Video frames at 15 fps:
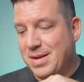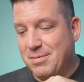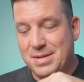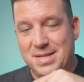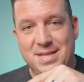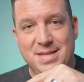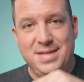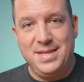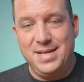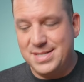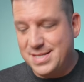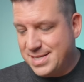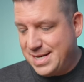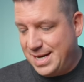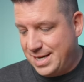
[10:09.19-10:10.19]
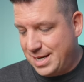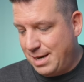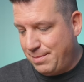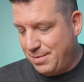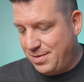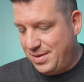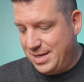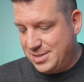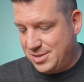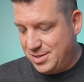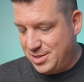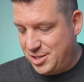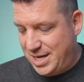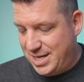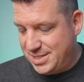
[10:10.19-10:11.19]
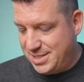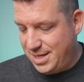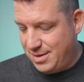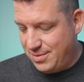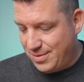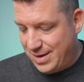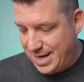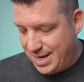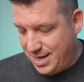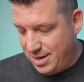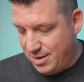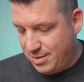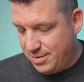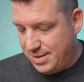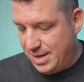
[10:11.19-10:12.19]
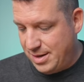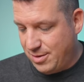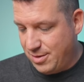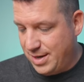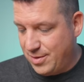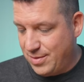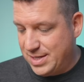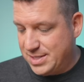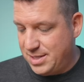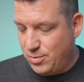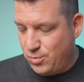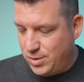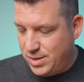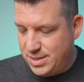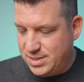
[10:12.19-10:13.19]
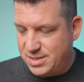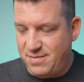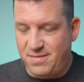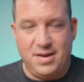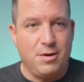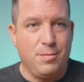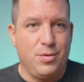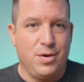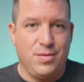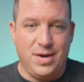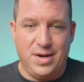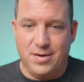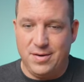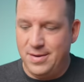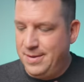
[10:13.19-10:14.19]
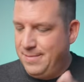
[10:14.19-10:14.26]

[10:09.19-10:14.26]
With this has got a couple things on the chassis right here that are interesting. One is the fingerprint reader.